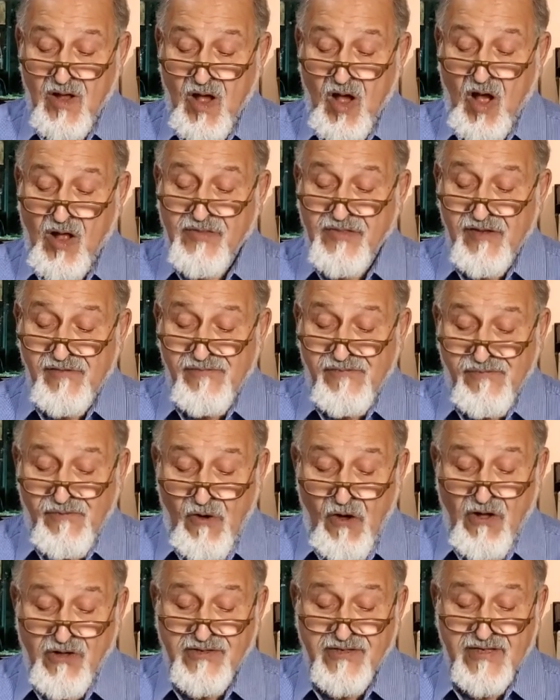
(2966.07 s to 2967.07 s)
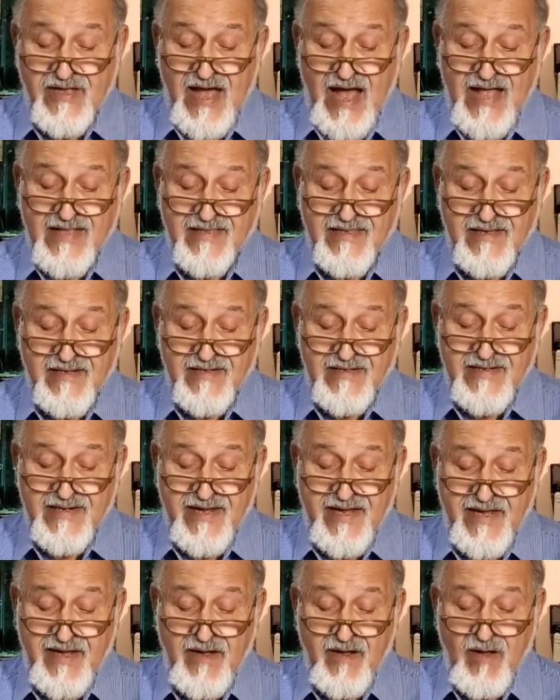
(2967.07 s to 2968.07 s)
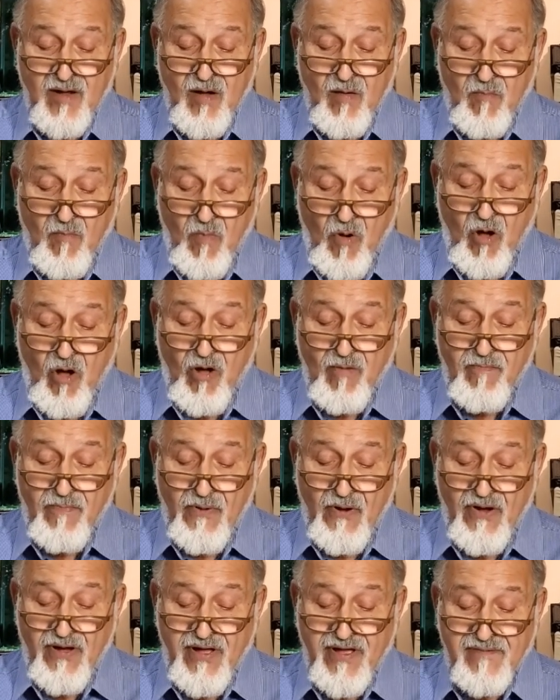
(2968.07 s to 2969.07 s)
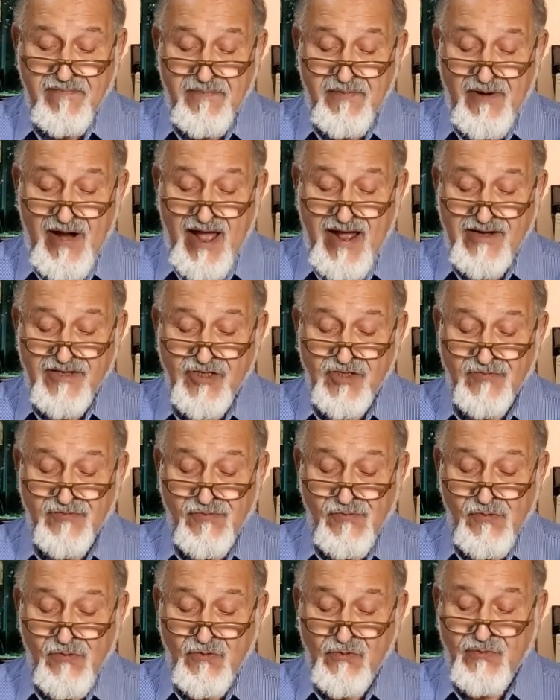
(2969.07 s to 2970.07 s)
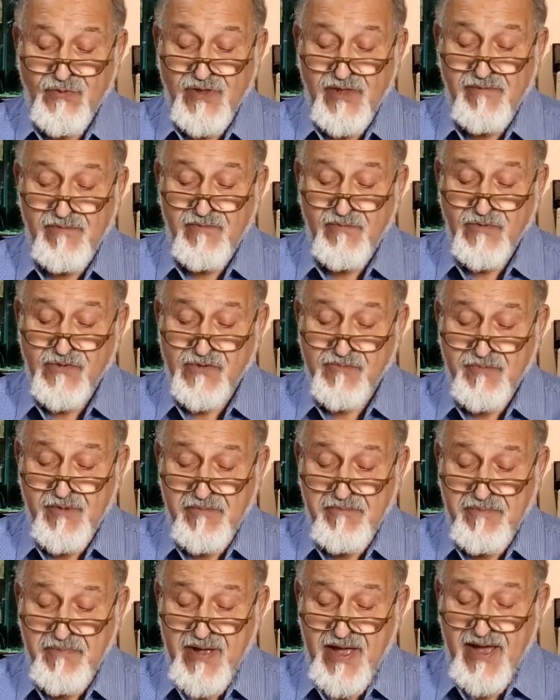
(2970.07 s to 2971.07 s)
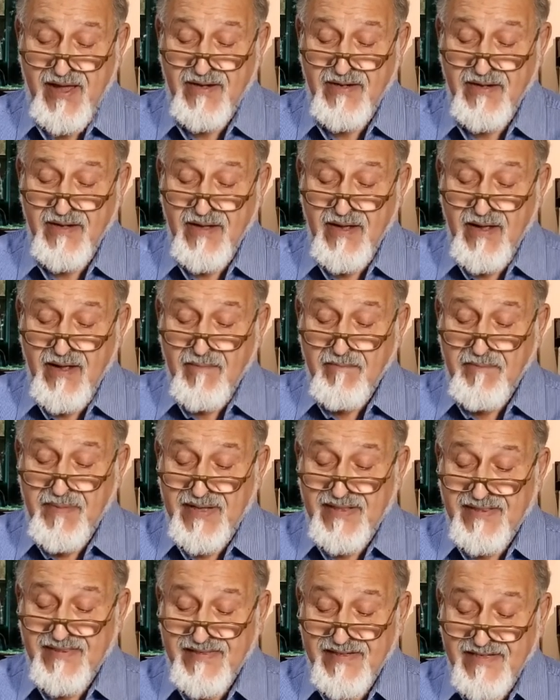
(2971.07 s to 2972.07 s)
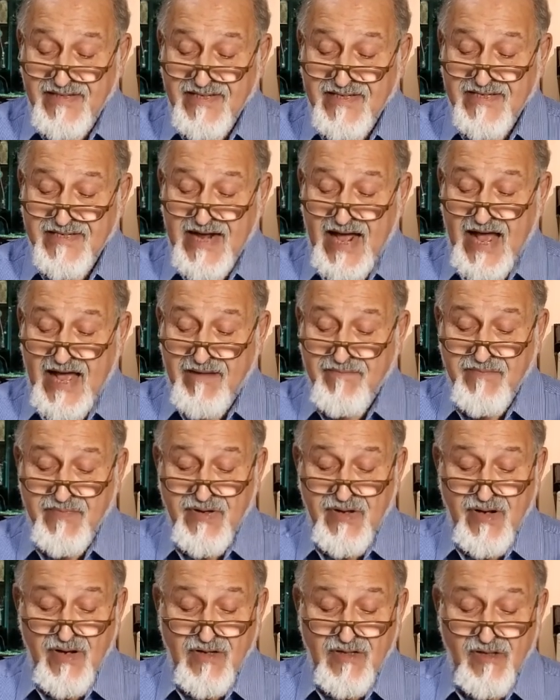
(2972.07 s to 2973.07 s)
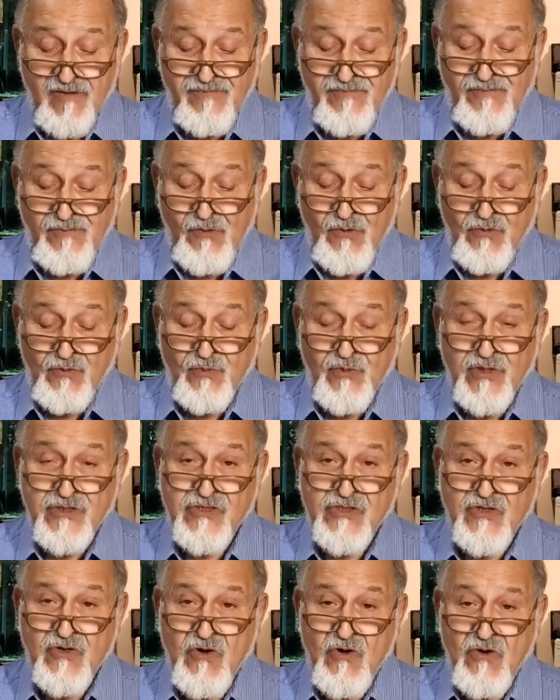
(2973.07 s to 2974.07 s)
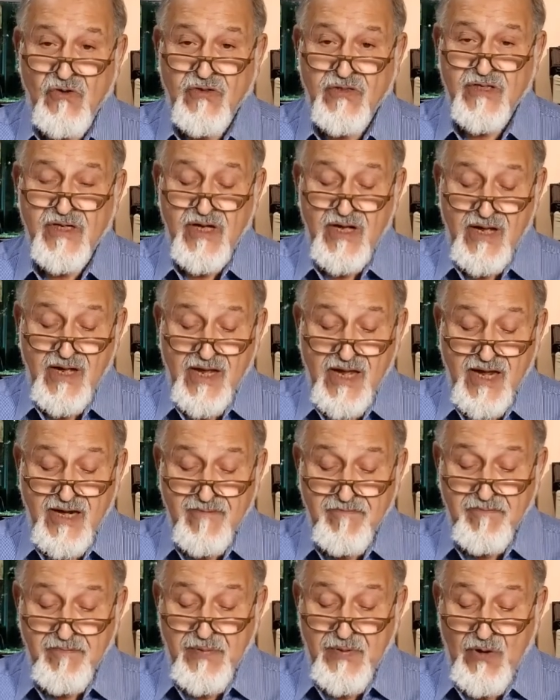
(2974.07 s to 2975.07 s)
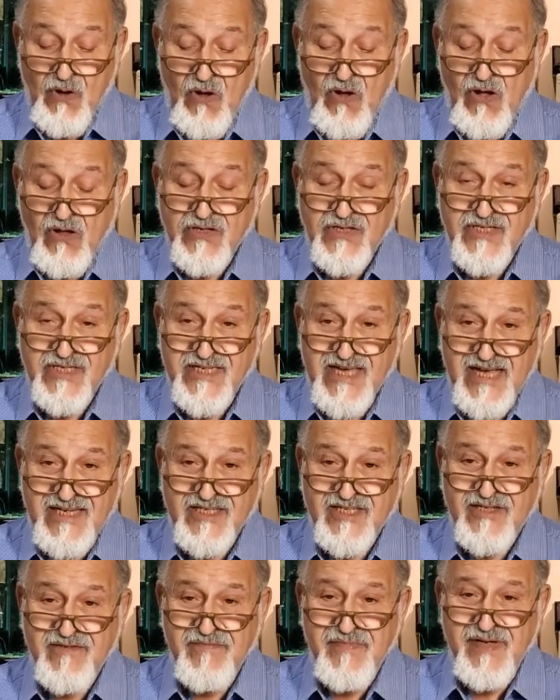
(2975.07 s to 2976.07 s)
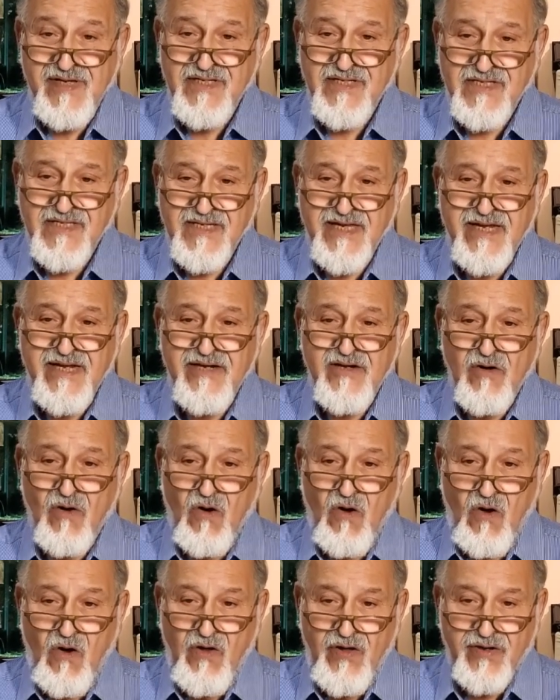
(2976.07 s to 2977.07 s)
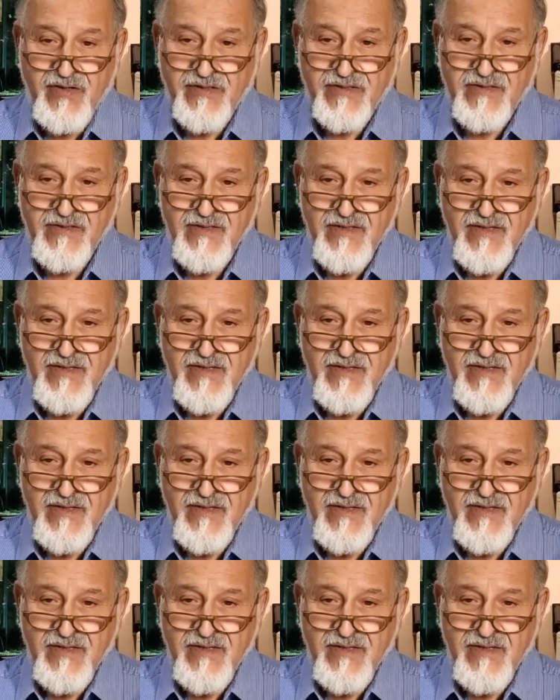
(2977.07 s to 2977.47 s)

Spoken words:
On the fourth Gatha day, more boya branch food was prepared, but this time the food was cooked in pure sesame seed oil.